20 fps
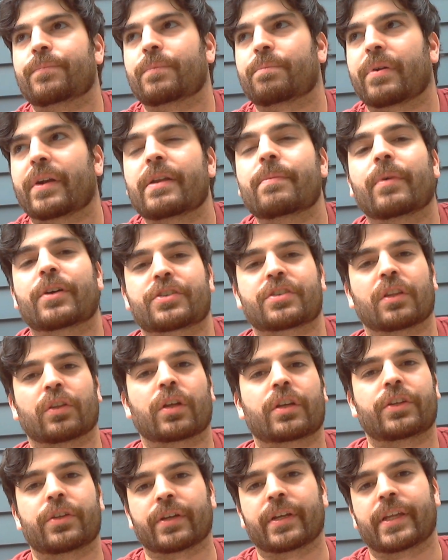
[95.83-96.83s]
Pretty much the
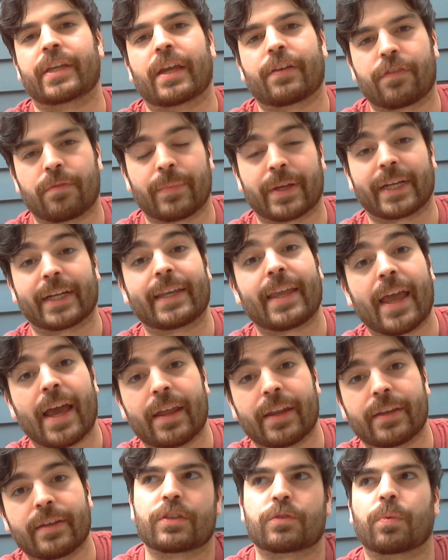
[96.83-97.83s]
look you're going to get from like a
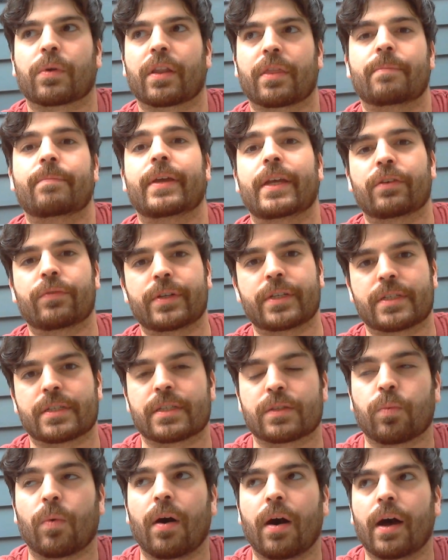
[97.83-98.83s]
Canon. It's one of the main
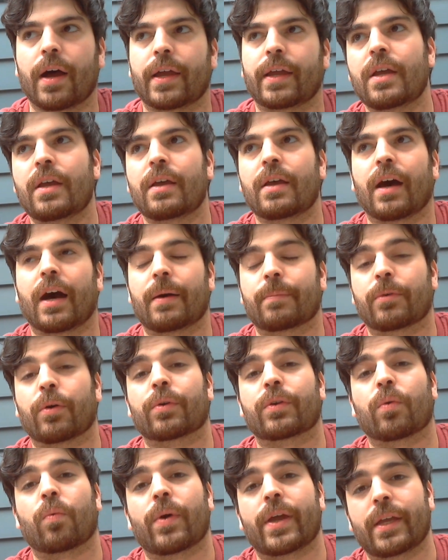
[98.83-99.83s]
reasons why I'm
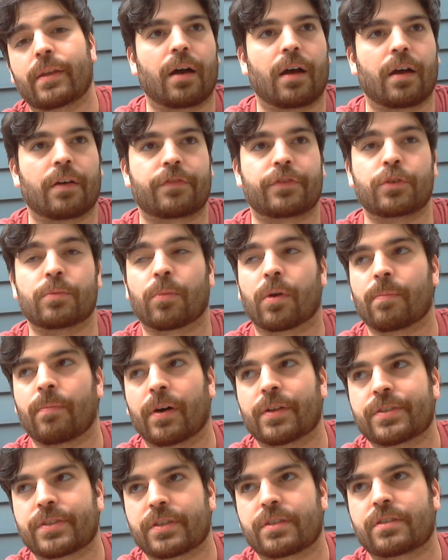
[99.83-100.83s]
going to wait a few more
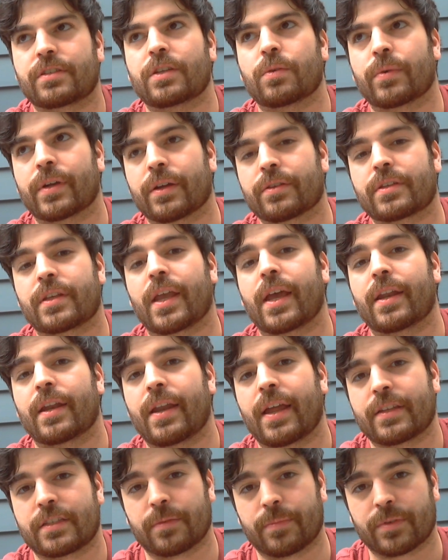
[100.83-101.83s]
months to see what else Canon
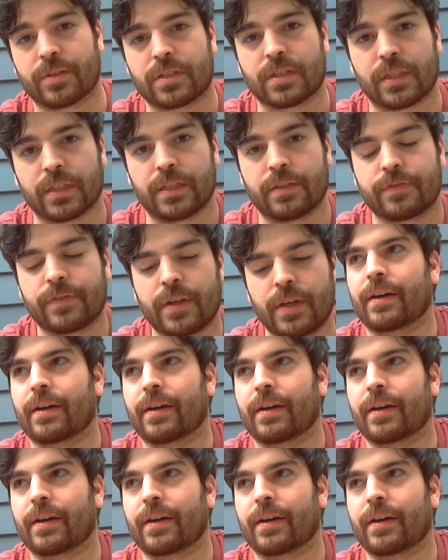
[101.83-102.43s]
has up their sleeve.